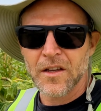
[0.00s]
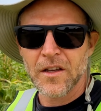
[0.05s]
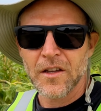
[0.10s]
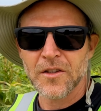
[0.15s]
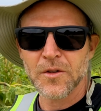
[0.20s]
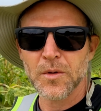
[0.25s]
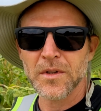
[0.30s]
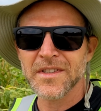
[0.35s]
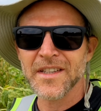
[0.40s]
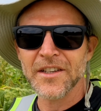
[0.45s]

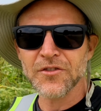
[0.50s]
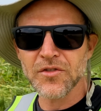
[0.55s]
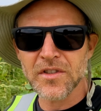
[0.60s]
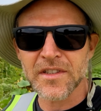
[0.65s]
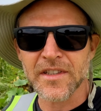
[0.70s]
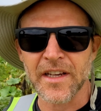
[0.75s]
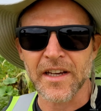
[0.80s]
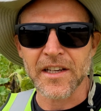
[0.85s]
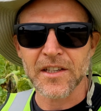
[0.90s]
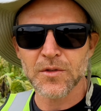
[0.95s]
So what's
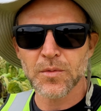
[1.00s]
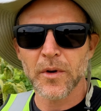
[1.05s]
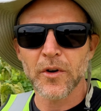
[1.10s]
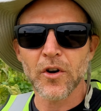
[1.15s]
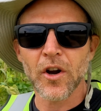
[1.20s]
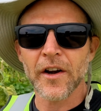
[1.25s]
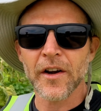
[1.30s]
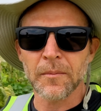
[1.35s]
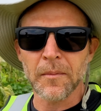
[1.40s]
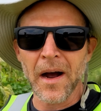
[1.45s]
interesting is we're
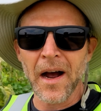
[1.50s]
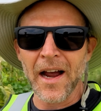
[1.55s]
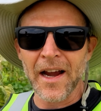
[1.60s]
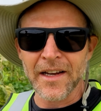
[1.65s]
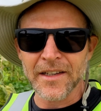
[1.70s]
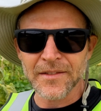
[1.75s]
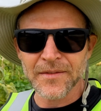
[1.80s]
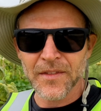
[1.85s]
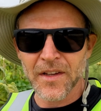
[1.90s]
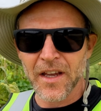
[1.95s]
on a
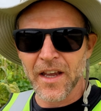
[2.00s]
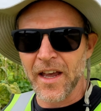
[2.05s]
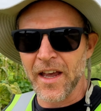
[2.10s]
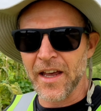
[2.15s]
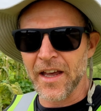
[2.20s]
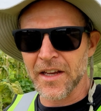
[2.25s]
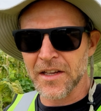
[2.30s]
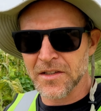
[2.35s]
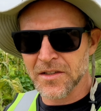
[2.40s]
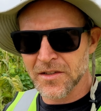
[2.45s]
mine,
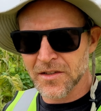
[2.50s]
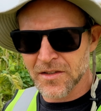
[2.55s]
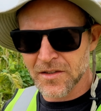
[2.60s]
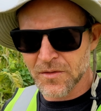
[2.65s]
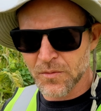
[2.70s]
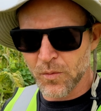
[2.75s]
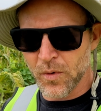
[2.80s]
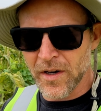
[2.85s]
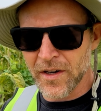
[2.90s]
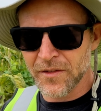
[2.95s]
and
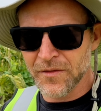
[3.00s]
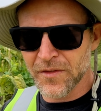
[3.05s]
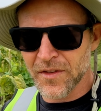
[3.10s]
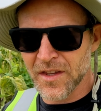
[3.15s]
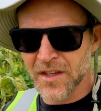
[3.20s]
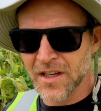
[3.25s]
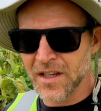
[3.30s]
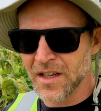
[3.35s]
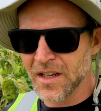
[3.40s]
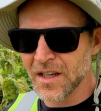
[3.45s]
one of
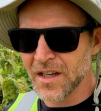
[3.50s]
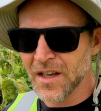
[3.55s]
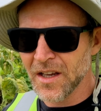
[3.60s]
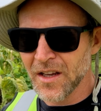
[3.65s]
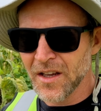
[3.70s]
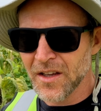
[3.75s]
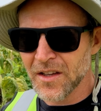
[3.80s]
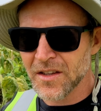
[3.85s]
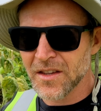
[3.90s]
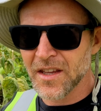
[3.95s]
the
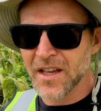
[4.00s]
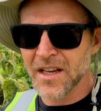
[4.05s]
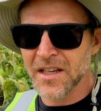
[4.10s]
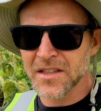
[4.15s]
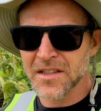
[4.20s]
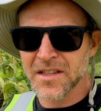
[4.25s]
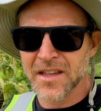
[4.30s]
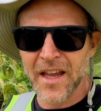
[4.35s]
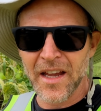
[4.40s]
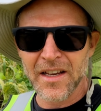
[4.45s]

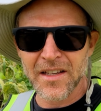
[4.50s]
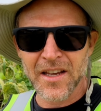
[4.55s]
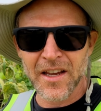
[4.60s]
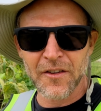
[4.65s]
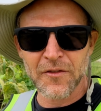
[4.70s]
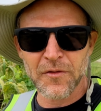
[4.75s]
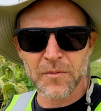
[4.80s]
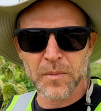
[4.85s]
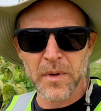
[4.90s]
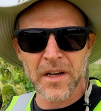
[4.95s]
things that
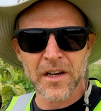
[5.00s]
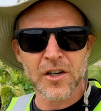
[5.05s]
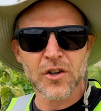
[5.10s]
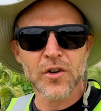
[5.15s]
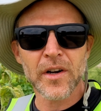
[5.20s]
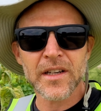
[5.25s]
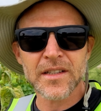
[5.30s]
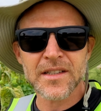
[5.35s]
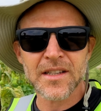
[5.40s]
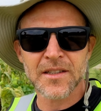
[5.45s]
have been a
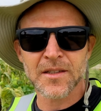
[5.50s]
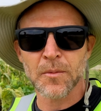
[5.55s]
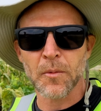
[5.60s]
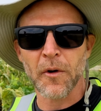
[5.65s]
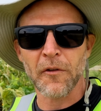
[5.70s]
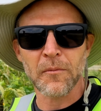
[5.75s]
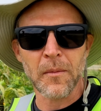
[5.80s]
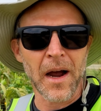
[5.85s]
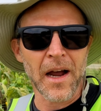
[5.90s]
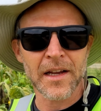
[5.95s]
criticism
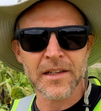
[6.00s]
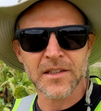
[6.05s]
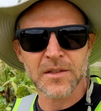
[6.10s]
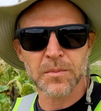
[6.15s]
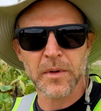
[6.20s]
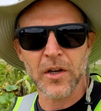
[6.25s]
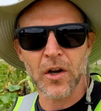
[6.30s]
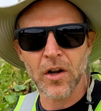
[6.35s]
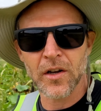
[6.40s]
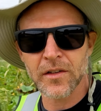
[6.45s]
of mines
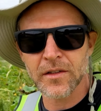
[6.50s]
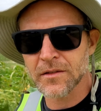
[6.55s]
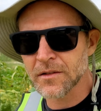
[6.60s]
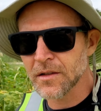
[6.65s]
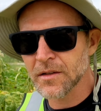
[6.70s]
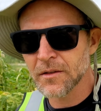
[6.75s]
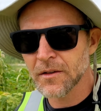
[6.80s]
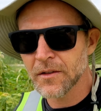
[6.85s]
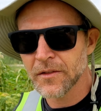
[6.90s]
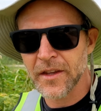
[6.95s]

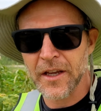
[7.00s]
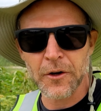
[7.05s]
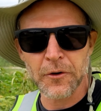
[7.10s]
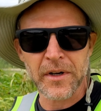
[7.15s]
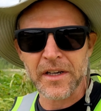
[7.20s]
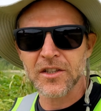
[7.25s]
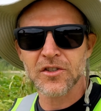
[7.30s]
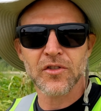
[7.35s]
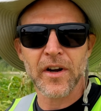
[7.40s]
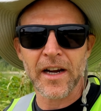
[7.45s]
beyond their
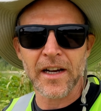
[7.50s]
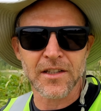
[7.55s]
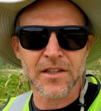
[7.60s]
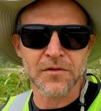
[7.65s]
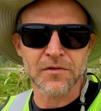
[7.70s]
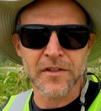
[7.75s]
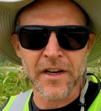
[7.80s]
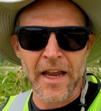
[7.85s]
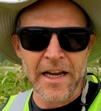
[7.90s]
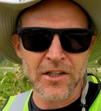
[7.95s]

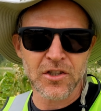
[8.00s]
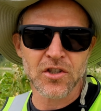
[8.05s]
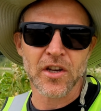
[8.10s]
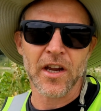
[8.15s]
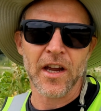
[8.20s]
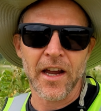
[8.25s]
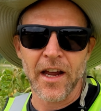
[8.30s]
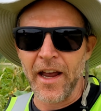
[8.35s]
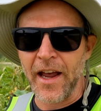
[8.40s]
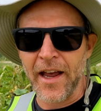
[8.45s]
extractive
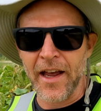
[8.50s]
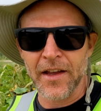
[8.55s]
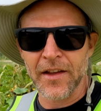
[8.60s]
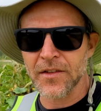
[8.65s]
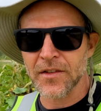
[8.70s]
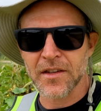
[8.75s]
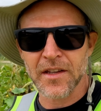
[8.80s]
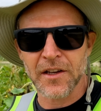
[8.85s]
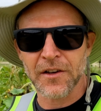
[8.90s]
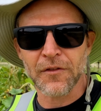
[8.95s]
nature
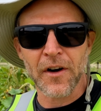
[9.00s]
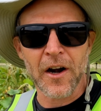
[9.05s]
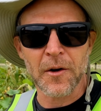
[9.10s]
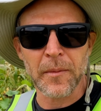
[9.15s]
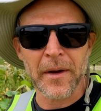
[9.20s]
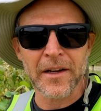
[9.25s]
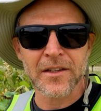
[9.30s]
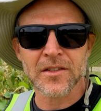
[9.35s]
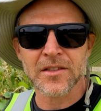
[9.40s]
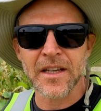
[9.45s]
and the
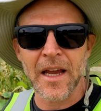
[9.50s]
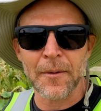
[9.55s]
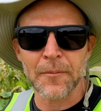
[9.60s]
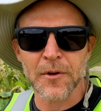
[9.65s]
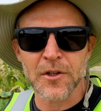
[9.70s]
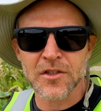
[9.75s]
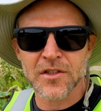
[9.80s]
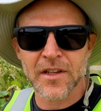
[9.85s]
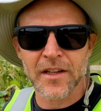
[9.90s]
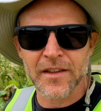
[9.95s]
environmental
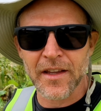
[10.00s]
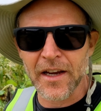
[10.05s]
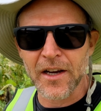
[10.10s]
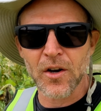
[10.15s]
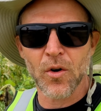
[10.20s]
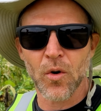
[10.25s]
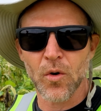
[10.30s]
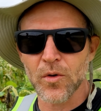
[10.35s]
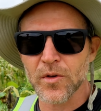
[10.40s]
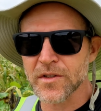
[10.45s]
damage that they
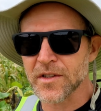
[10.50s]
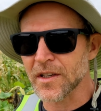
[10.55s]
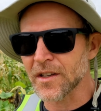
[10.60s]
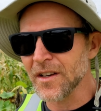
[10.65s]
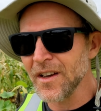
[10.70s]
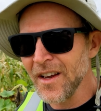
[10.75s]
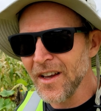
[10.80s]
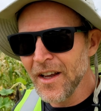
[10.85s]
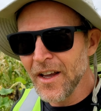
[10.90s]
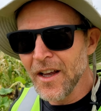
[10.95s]
cause and
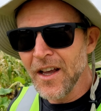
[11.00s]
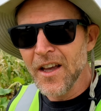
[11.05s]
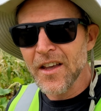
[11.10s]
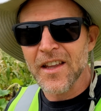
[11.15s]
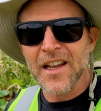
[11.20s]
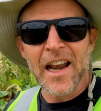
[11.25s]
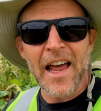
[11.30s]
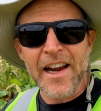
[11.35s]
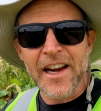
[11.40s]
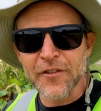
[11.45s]

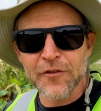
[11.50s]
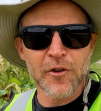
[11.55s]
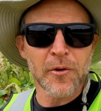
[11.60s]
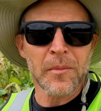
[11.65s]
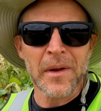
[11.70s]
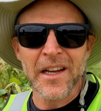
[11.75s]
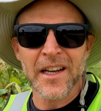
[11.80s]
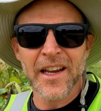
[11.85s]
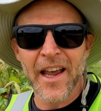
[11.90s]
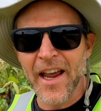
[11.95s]
the lack of
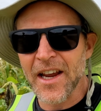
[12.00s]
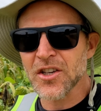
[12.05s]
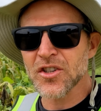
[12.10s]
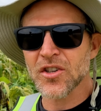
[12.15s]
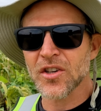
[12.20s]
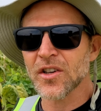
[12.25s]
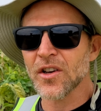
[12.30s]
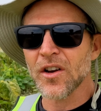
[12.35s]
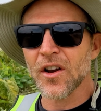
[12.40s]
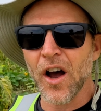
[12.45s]

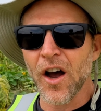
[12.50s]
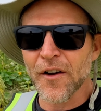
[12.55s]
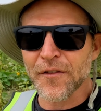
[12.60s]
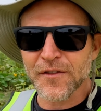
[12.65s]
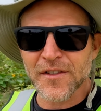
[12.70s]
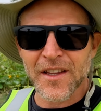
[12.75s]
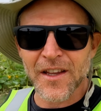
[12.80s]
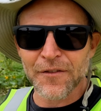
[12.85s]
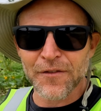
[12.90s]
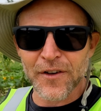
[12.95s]
remediation
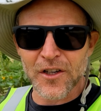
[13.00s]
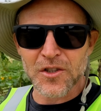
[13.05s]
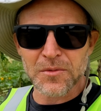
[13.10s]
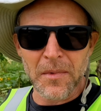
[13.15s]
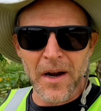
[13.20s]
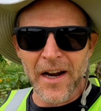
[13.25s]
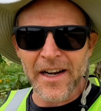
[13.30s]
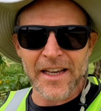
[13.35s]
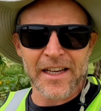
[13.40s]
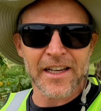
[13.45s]
after they finish
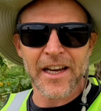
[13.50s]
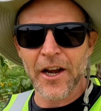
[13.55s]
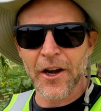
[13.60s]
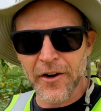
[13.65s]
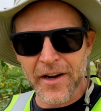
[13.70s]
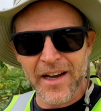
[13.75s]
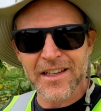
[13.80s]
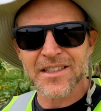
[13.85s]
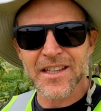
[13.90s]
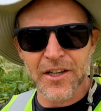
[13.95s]
mining an
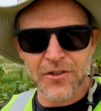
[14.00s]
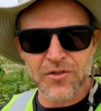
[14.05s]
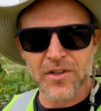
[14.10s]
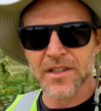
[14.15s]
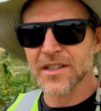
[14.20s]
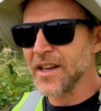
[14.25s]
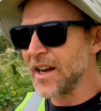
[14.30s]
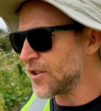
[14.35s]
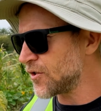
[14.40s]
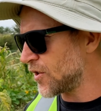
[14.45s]
area,
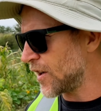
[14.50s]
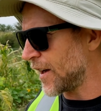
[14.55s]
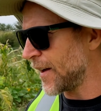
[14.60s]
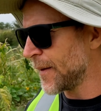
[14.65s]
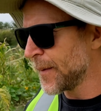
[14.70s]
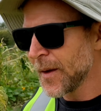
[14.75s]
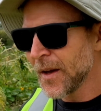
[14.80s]
etc.,